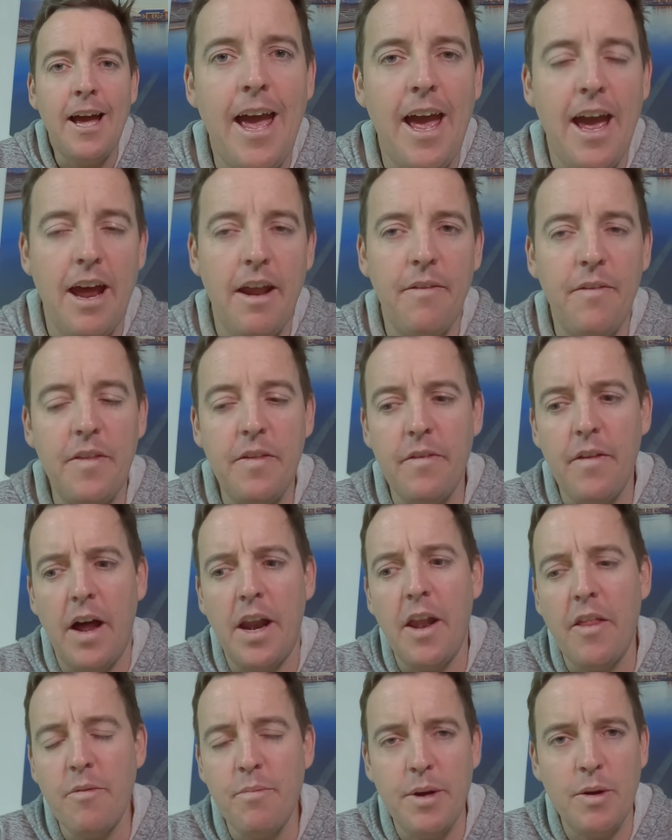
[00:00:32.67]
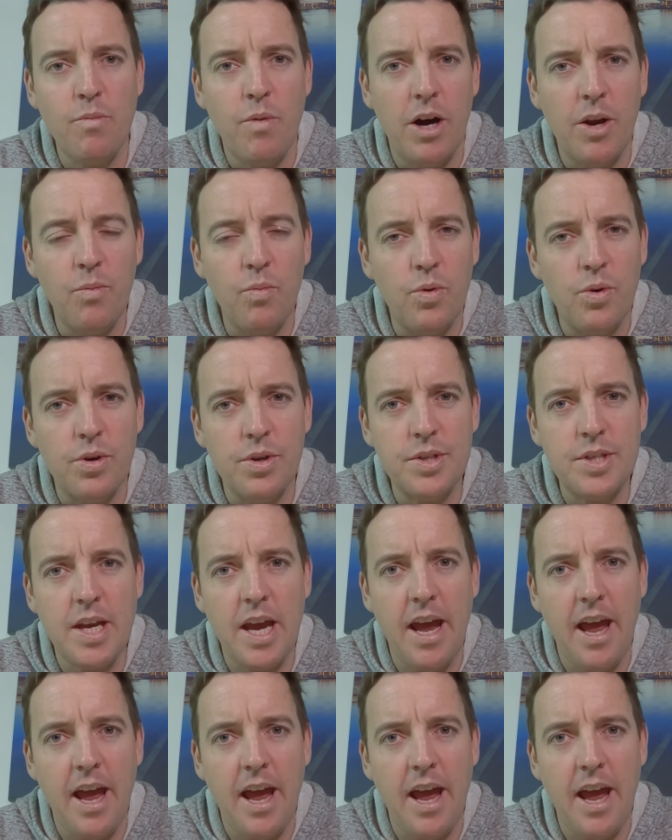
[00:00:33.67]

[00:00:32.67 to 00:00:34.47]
And another big one was